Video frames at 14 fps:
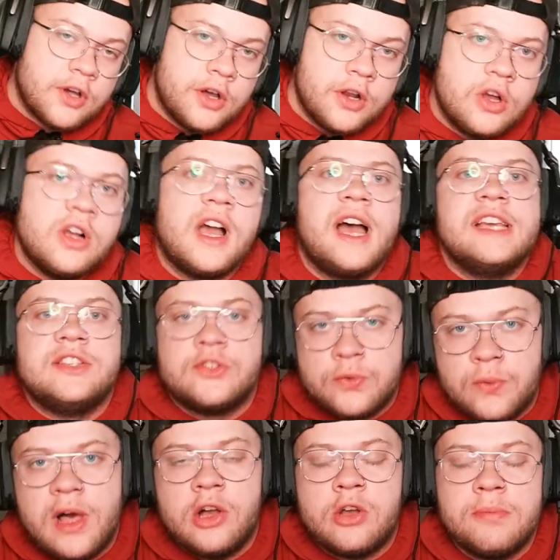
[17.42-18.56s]
going on guys?
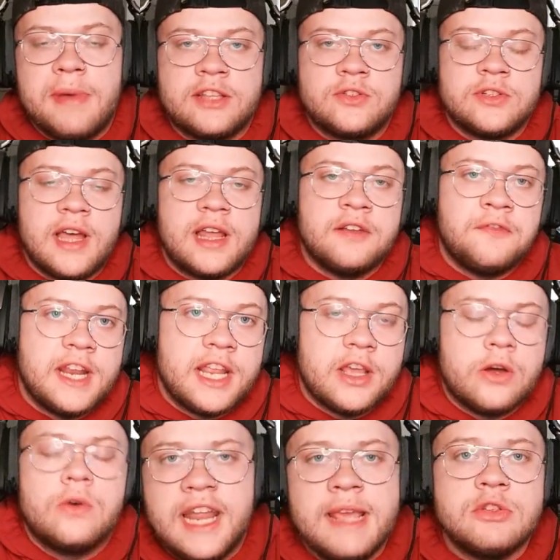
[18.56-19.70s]
Welcome back to another
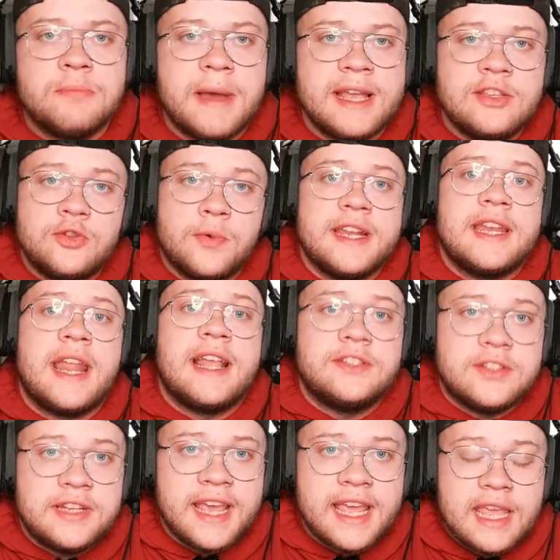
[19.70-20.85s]
video. Name is Benzowit and
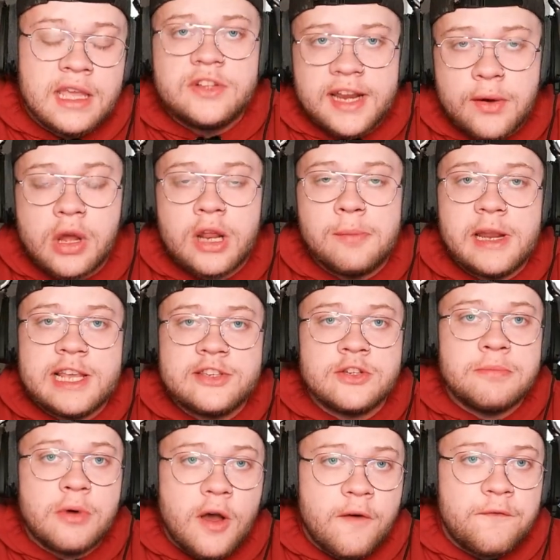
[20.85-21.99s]
today, today we're gonna play
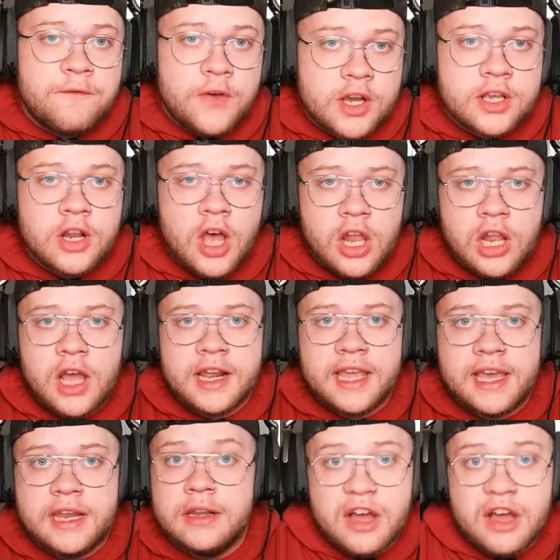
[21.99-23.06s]
some Brawl f***ing Holla again.